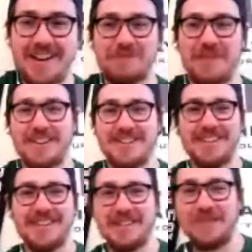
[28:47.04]

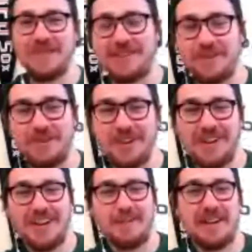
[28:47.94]
been so
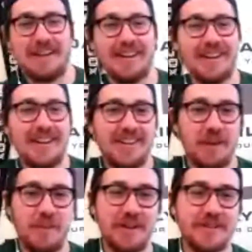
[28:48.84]
good. I mean, the
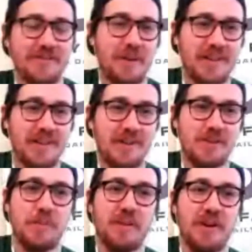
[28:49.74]
minutes have been there. He's
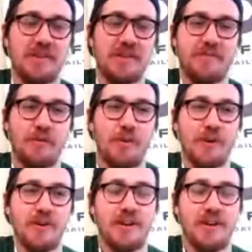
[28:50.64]
been playing the four.